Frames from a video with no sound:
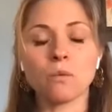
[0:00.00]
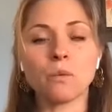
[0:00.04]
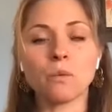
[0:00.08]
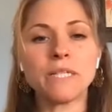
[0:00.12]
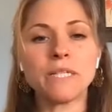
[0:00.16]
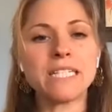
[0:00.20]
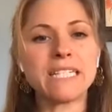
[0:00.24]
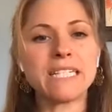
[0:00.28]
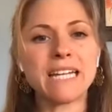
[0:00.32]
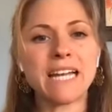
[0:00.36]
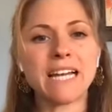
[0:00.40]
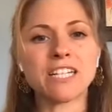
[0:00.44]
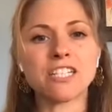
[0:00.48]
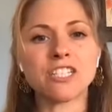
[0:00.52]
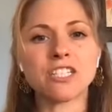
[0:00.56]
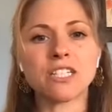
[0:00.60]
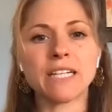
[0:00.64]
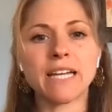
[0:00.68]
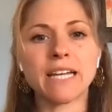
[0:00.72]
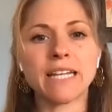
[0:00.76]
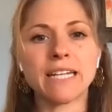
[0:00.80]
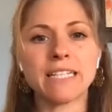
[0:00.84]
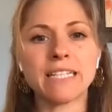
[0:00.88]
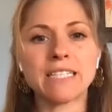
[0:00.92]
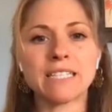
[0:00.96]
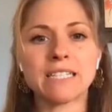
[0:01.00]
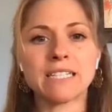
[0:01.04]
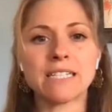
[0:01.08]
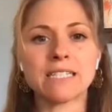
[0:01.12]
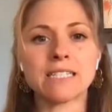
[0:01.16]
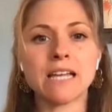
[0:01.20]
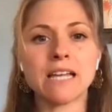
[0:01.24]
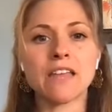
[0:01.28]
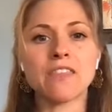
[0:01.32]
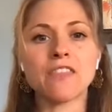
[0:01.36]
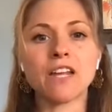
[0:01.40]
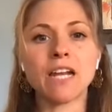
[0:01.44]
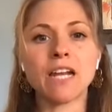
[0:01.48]
We didn't actually get into this.
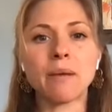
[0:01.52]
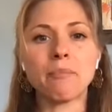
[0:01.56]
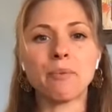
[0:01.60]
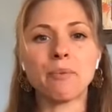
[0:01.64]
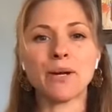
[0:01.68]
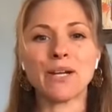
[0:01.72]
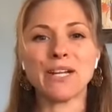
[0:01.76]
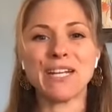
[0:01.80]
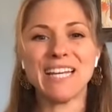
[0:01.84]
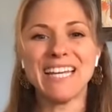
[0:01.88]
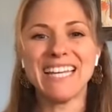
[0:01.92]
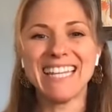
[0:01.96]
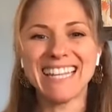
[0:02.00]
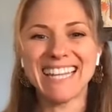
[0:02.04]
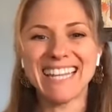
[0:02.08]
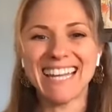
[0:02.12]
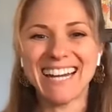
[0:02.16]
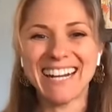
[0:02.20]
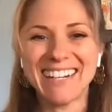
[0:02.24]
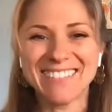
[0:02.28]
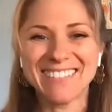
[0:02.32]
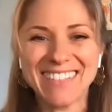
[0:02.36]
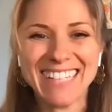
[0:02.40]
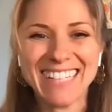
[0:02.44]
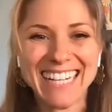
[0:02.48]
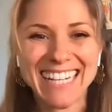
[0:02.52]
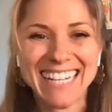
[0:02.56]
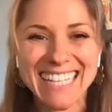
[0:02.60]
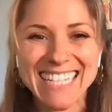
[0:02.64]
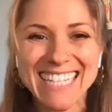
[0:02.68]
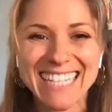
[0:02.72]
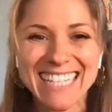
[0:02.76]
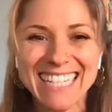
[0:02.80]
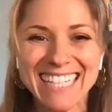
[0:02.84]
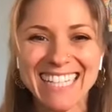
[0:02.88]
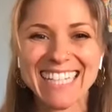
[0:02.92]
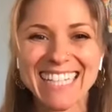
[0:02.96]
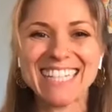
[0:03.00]
I thought I put it in there, but I guess
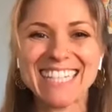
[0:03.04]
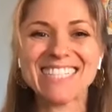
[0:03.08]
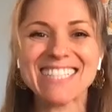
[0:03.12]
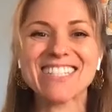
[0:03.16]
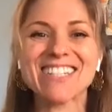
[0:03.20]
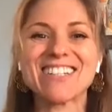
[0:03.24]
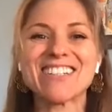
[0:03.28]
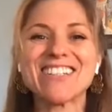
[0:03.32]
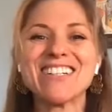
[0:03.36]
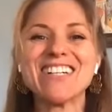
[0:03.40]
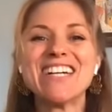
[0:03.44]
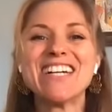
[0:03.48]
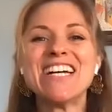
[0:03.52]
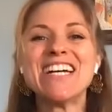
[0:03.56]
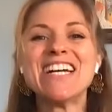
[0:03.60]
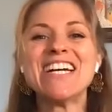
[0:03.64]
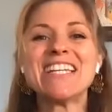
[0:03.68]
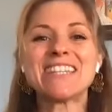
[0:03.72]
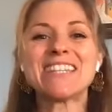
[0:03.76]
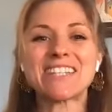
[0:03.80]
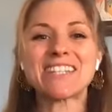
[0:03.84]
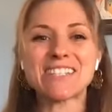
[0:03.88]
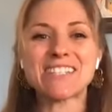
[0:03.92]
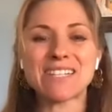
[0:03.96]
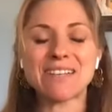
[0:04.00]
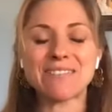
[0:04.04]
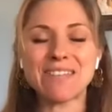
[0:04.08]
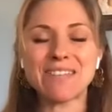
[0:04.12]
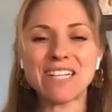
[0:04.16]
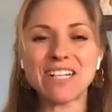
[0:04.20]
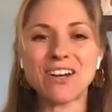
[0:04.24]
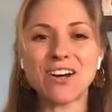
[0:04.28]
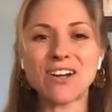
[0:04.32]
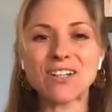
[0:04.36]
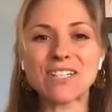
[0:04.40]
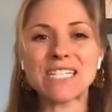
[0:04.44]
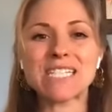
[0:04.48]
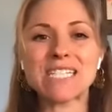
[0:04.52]
I didn't. So there's something
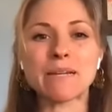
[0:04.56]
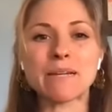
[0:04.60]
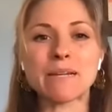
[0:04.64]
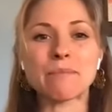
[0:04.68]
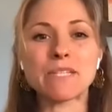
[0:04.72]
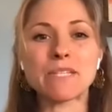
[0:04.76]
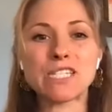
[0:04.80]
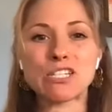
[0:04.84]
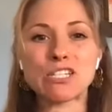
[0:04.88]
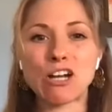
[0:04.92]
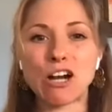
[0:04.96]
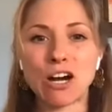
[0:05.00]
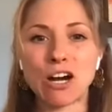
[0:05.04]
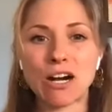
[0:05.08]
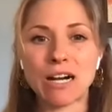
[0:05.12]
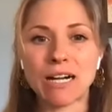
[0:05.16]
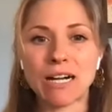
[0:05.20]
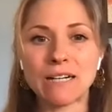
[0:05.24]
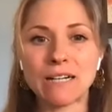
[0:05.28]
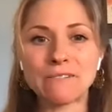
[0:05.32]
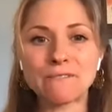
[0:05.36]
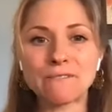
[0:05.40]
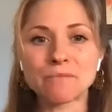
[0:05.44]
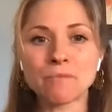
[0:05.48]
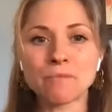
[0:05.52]
called a samskara.